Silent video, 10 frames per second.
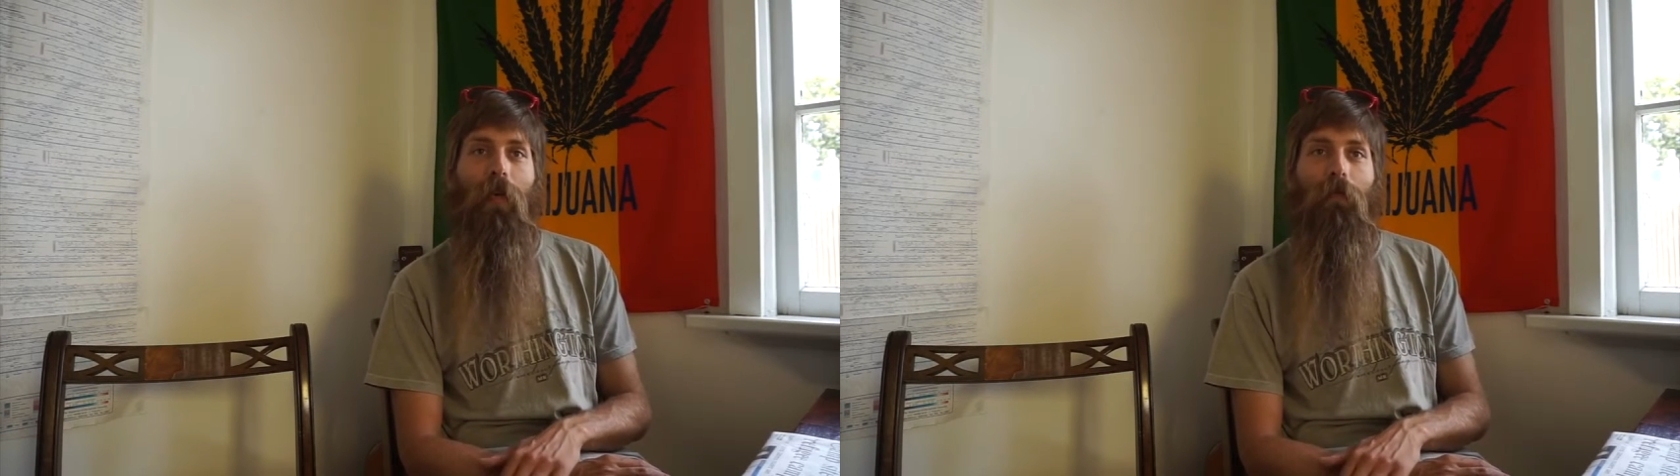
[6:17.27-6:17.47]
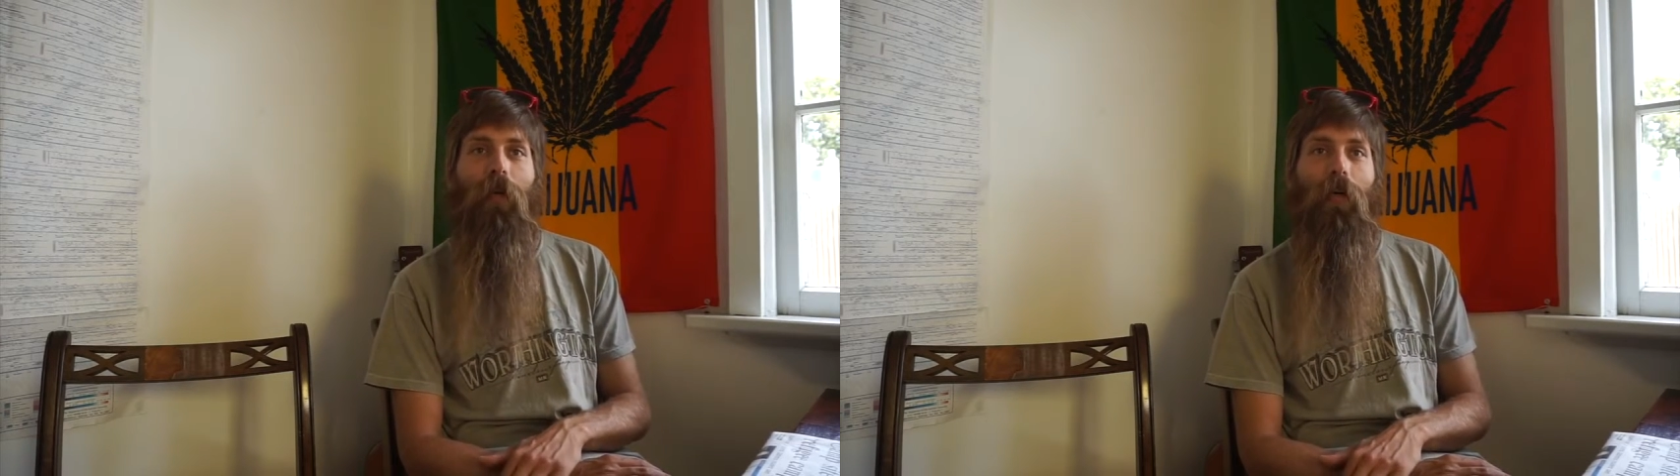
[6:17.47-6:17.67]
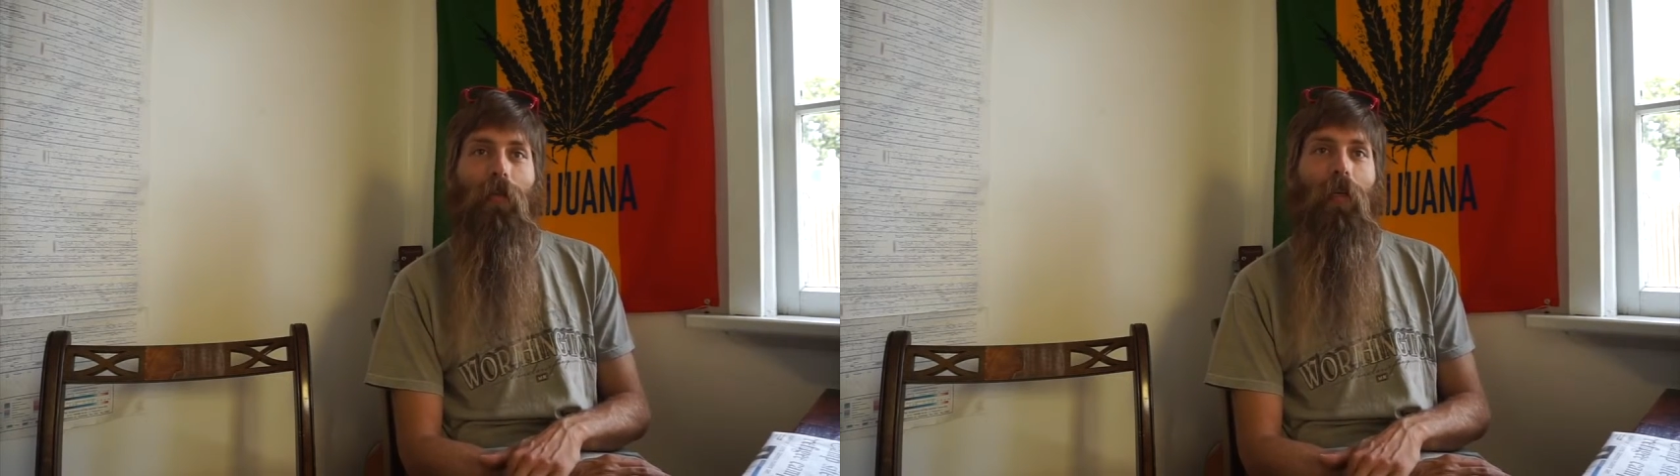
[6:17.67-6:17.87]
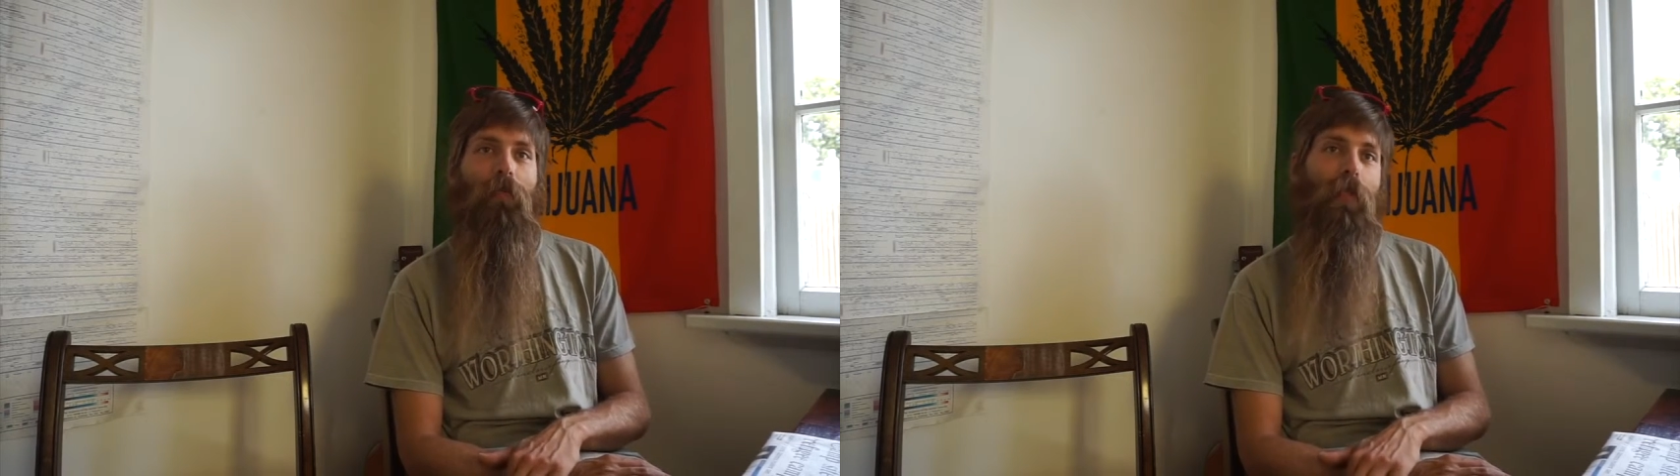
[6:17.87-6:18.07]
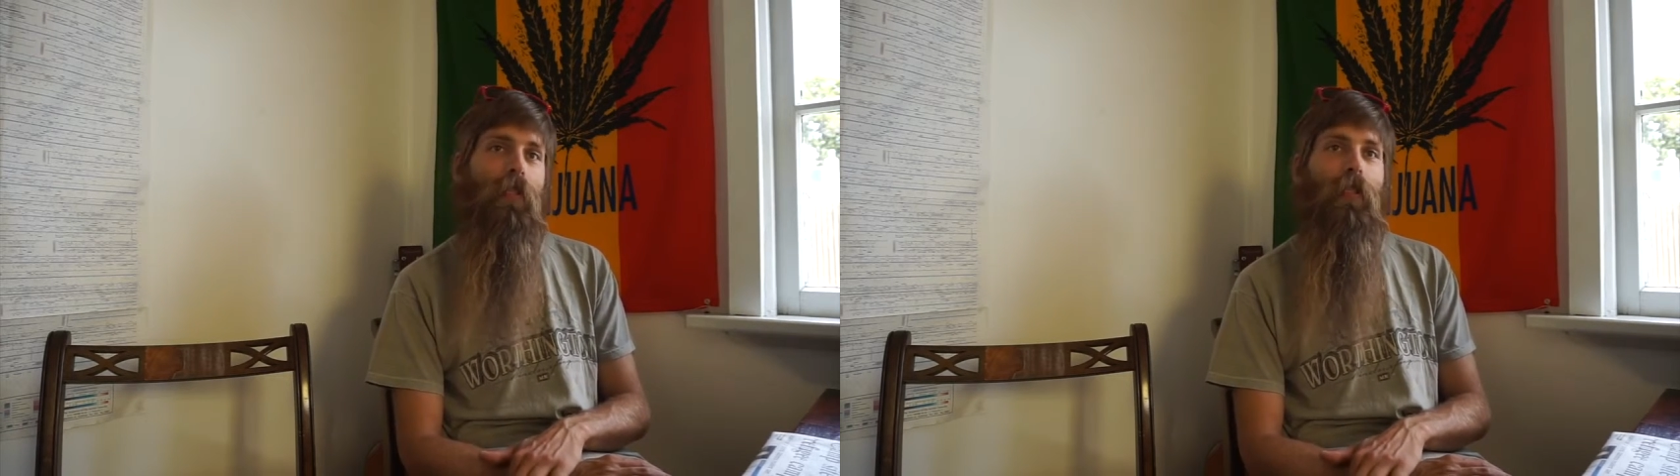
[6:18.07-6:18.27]
up for
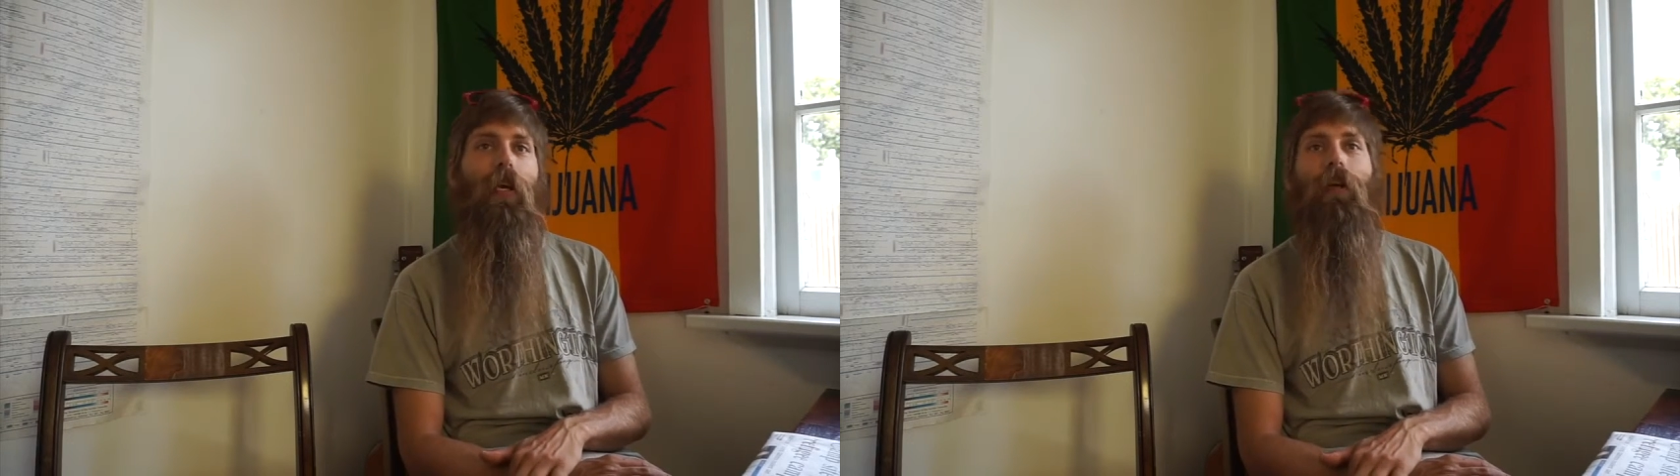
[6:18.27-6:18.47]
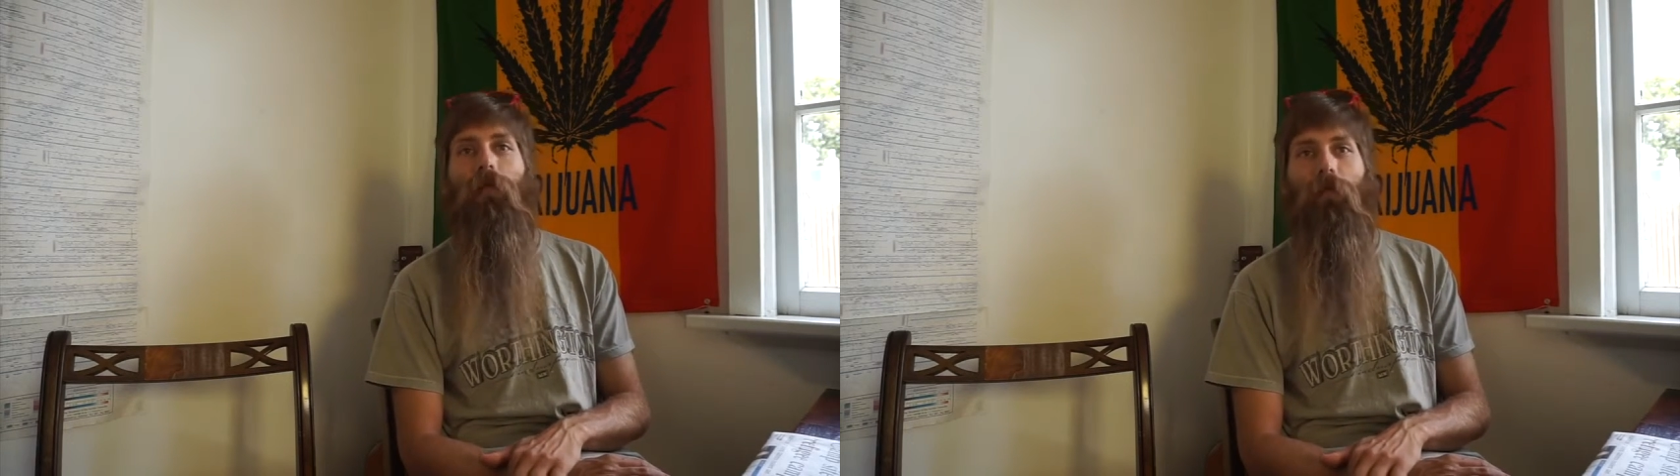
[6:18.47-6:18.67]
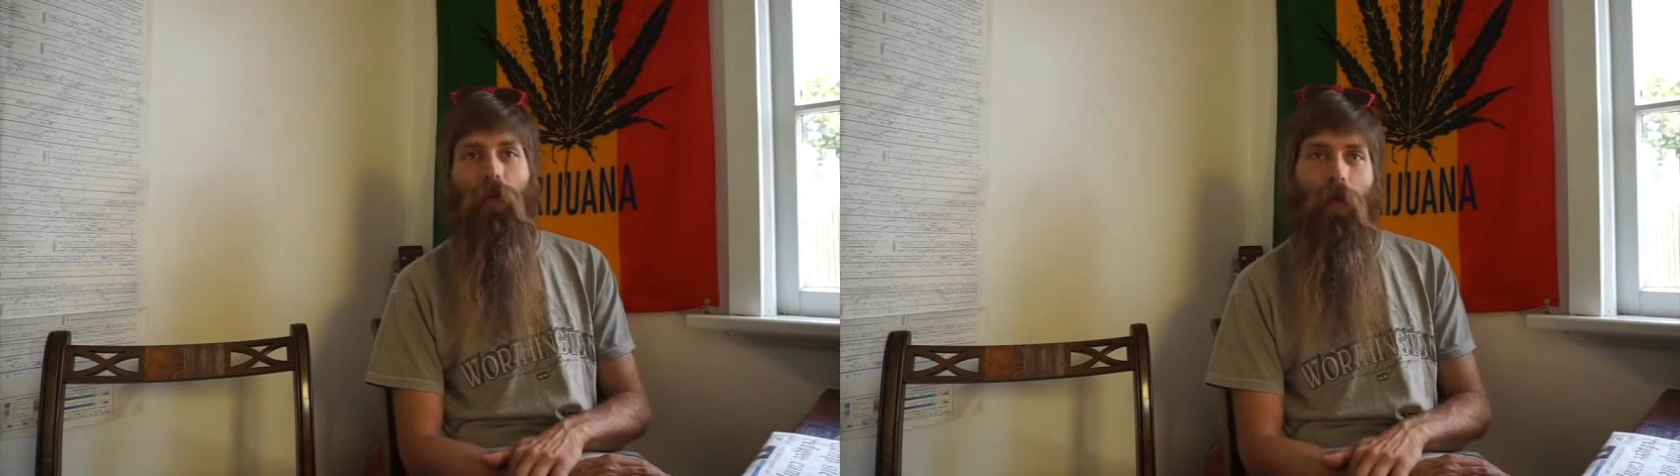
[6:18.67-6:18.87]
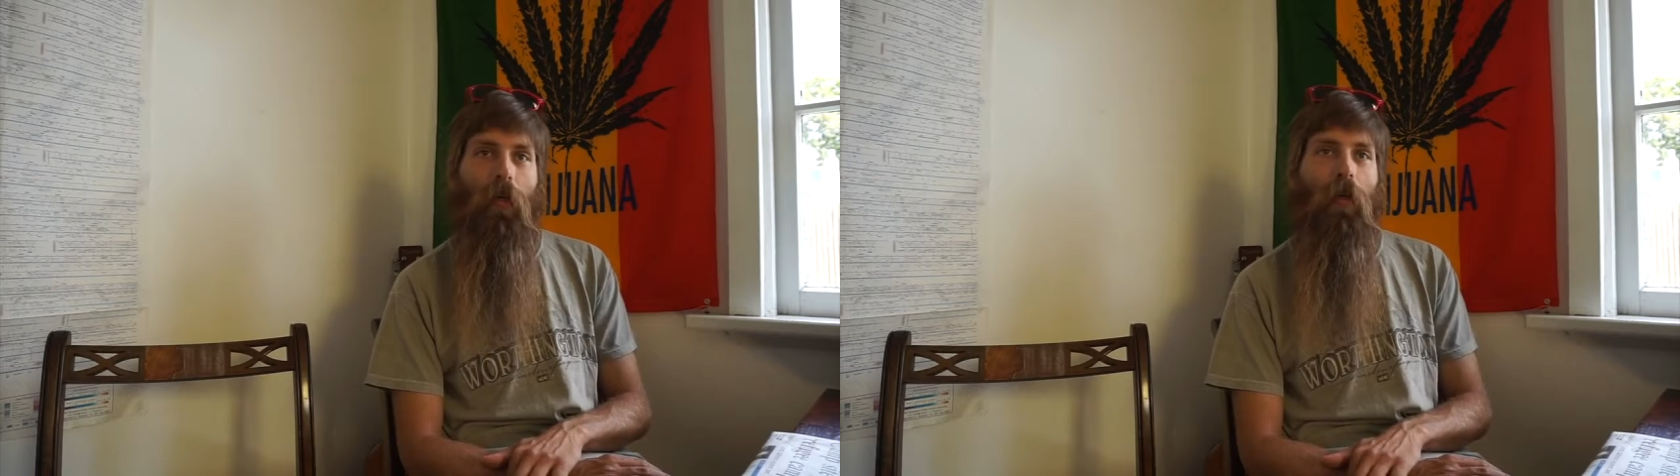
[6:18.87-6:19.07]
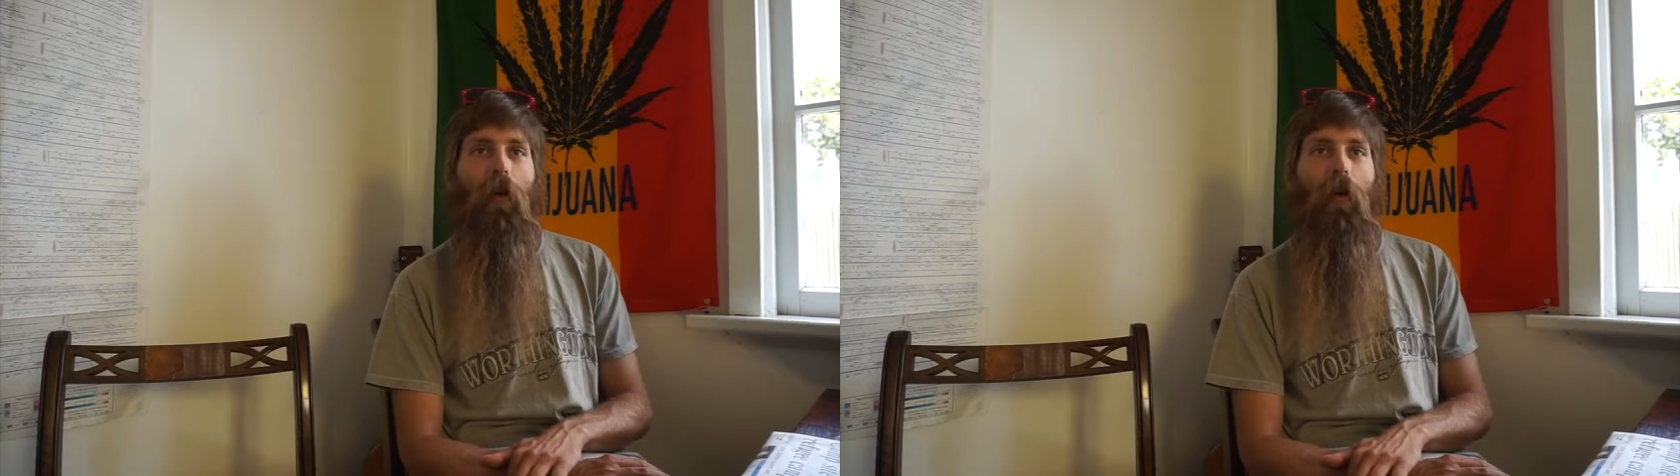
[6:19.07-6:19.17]
ourselves and stand up for